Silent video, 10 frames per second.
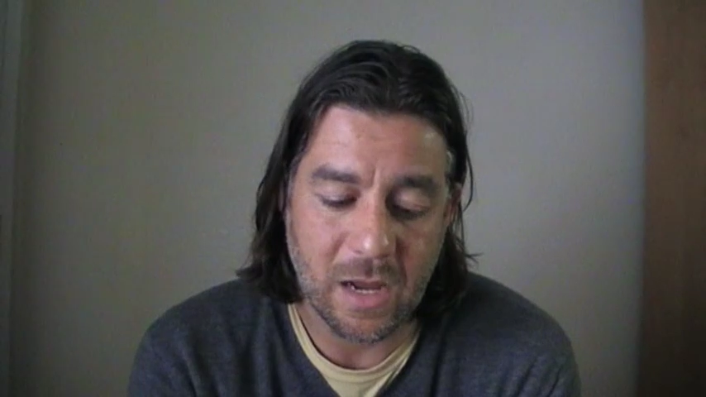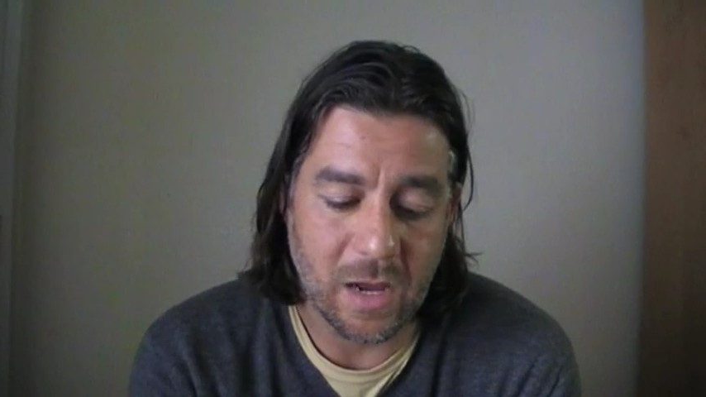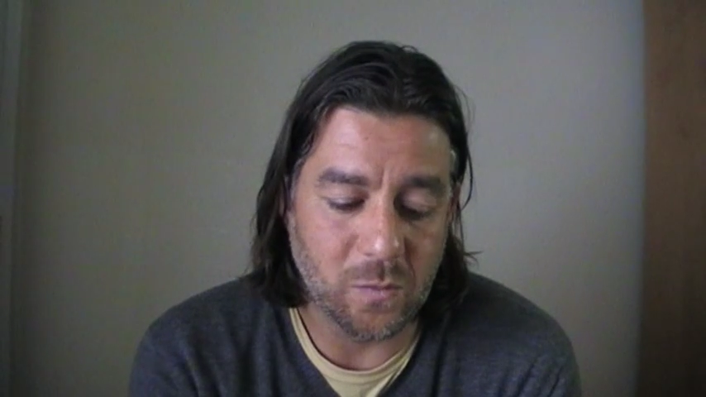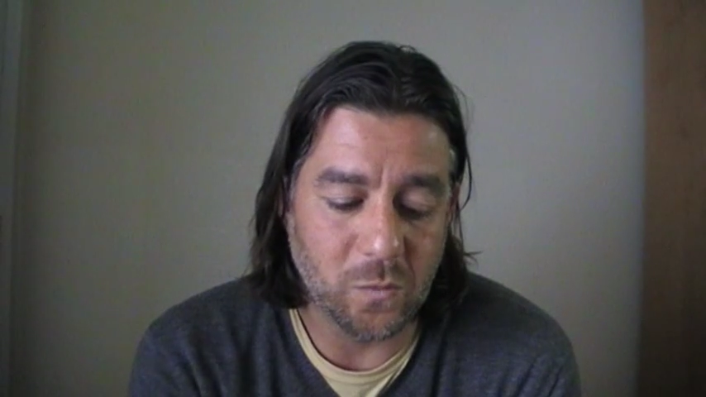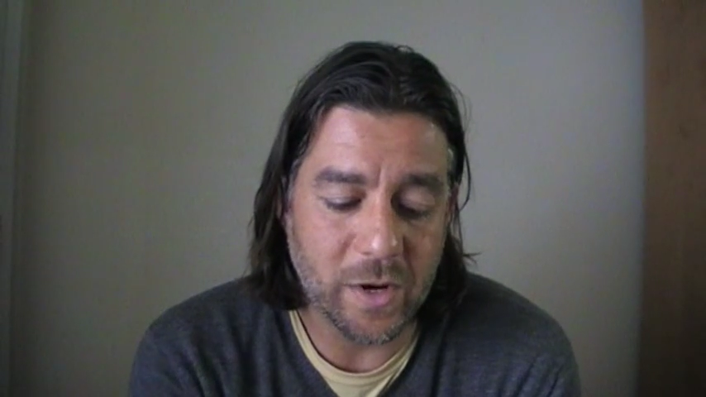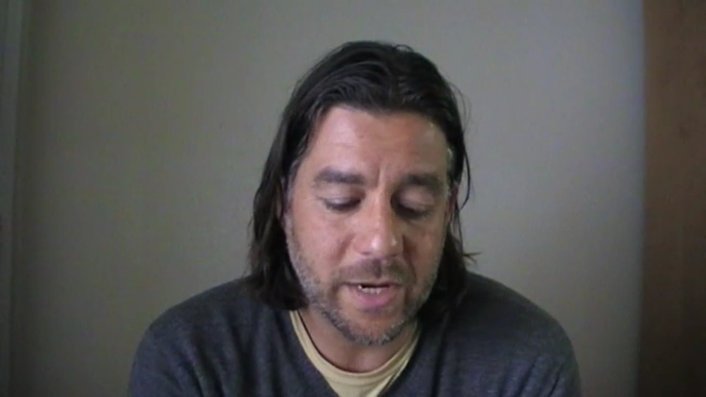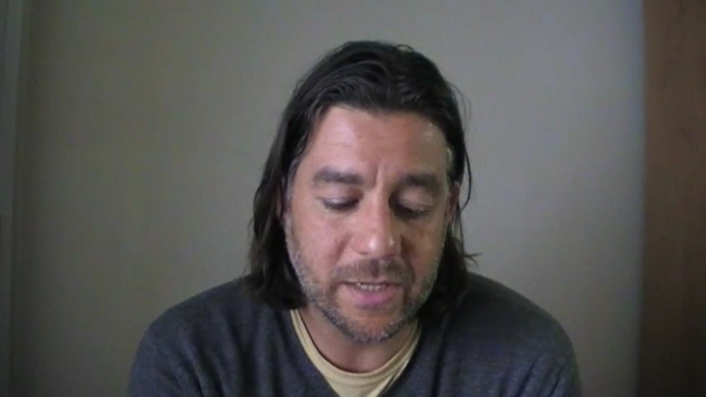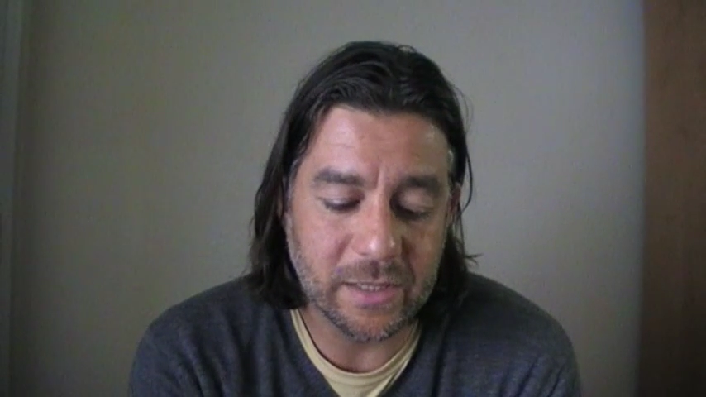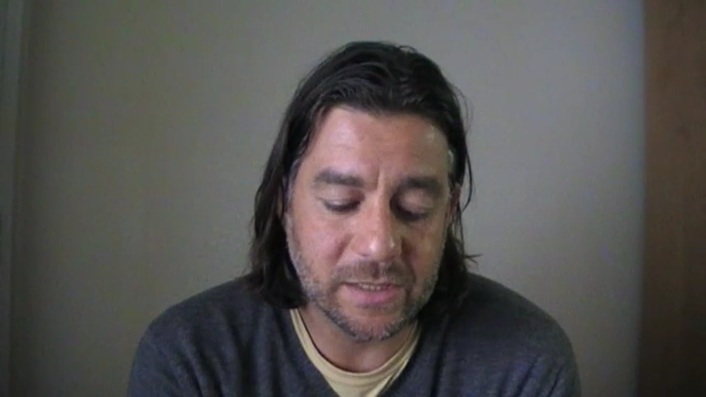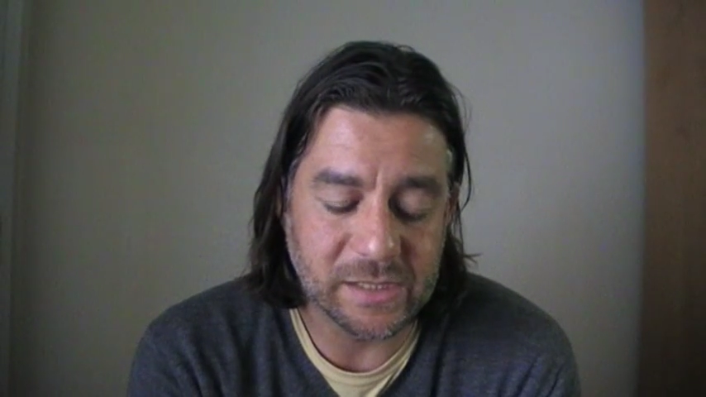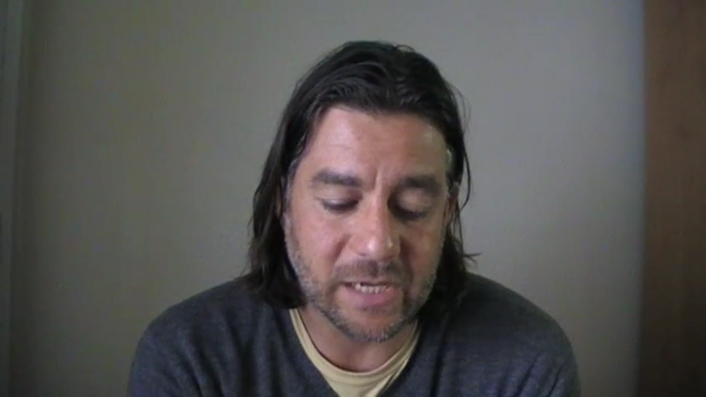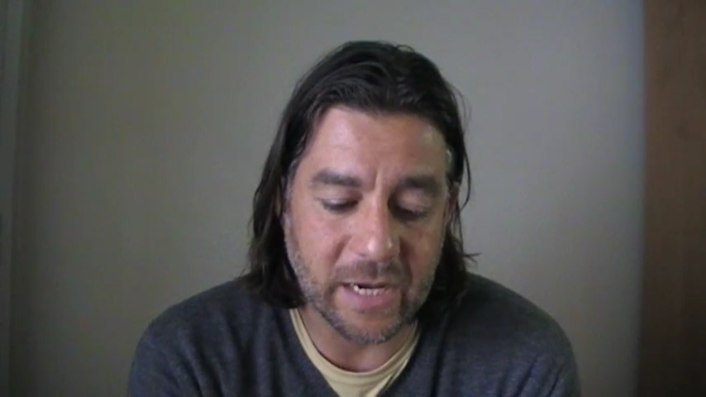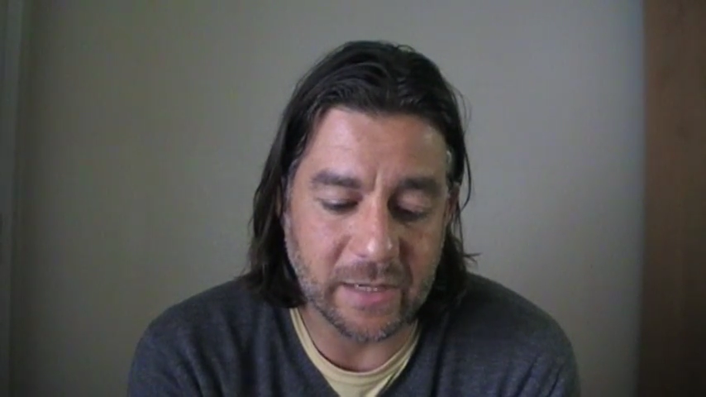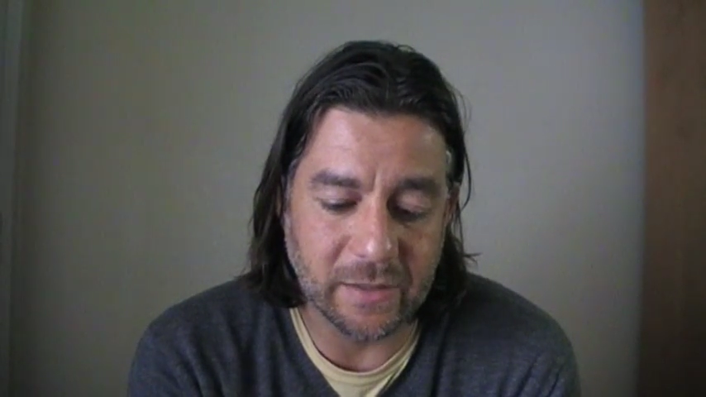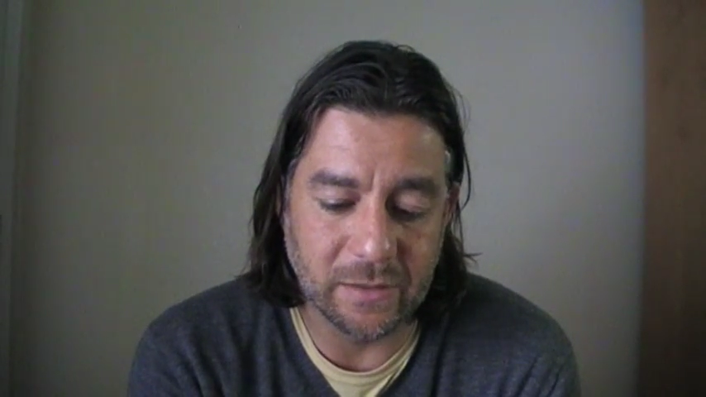at one end of the
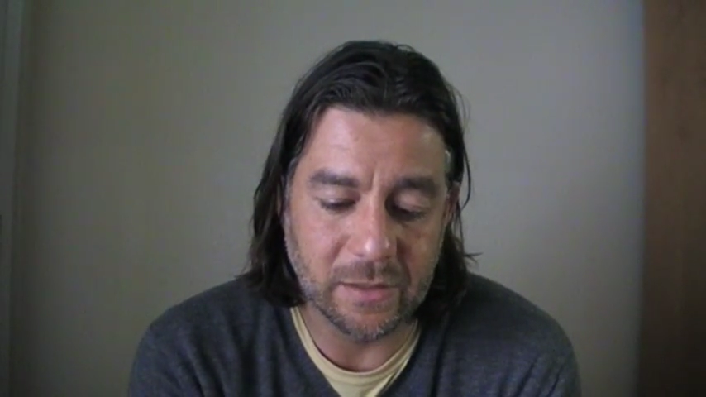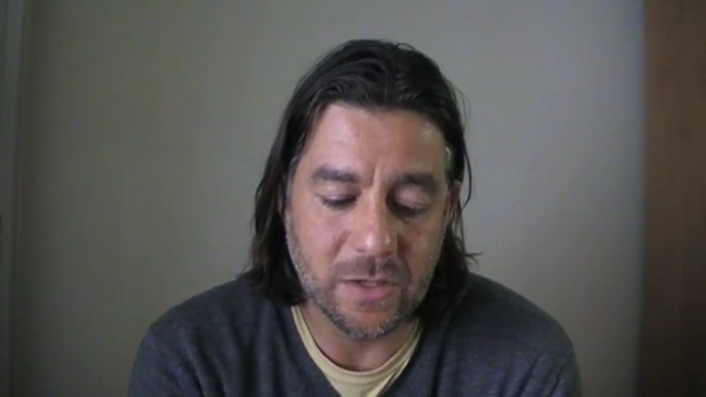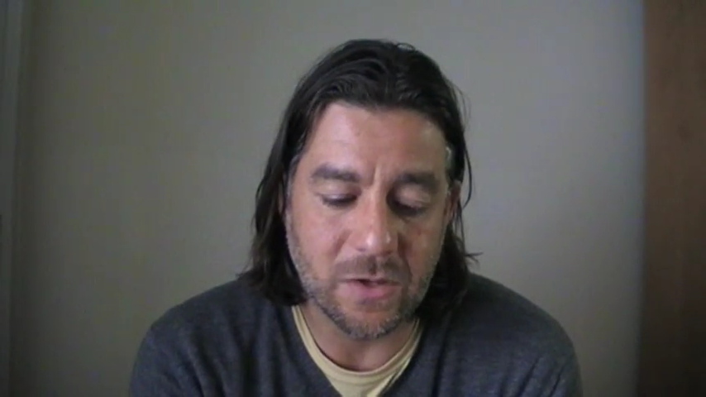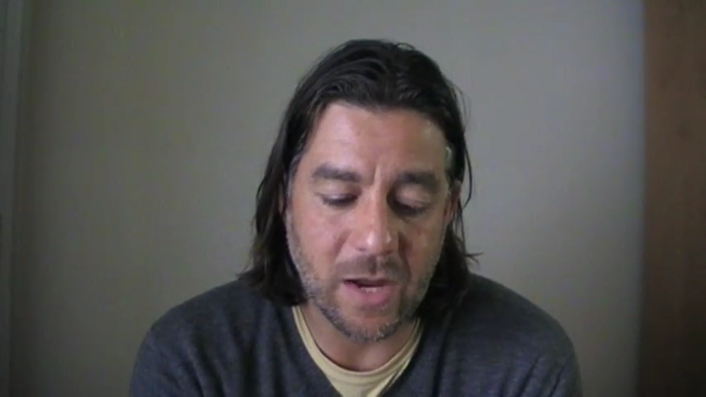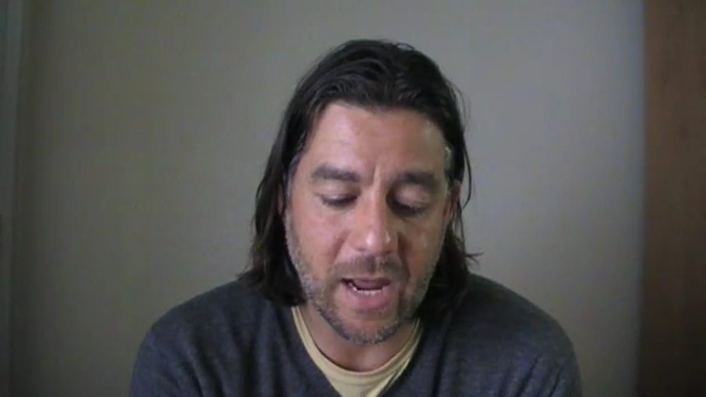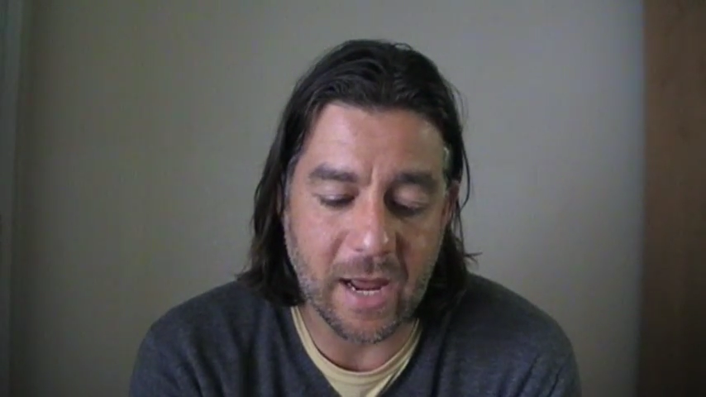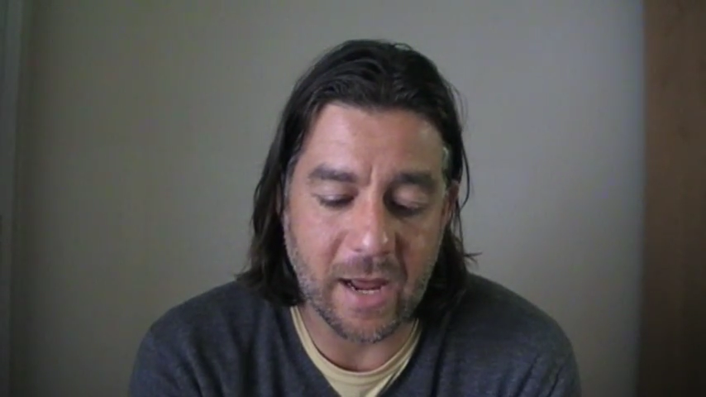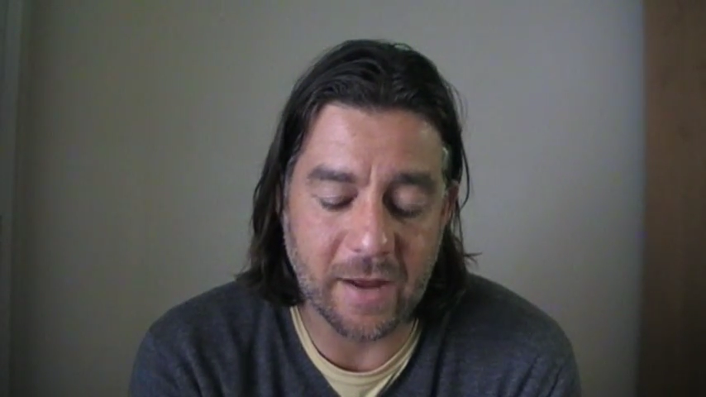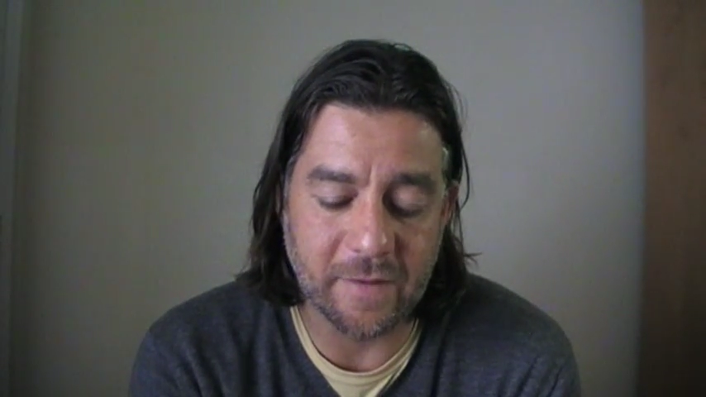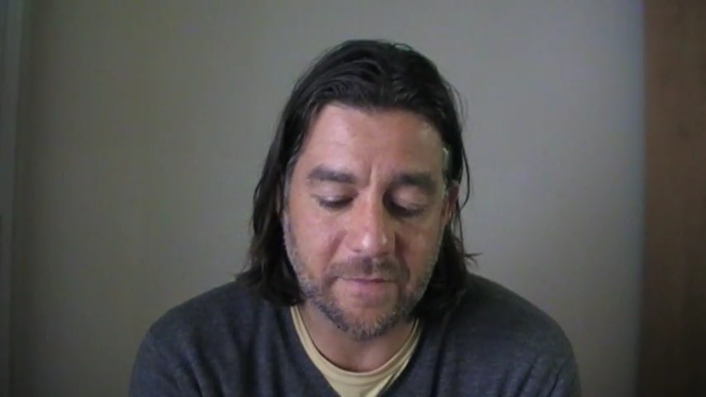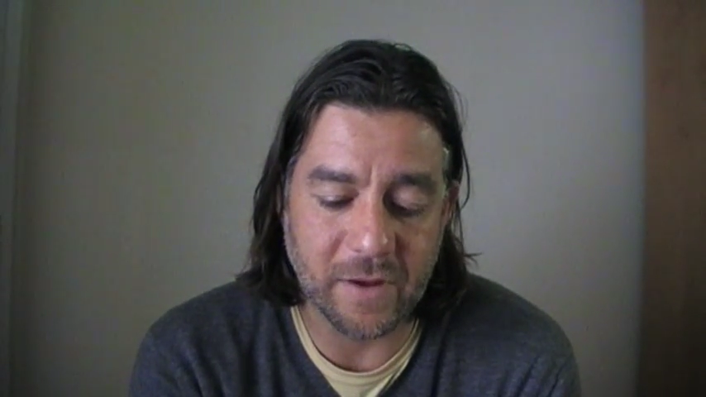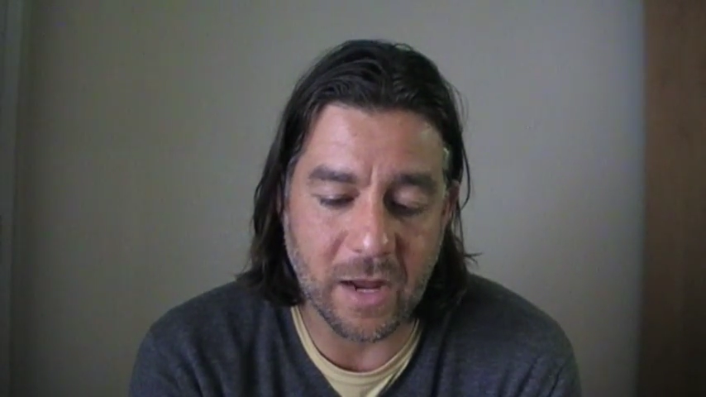scale you have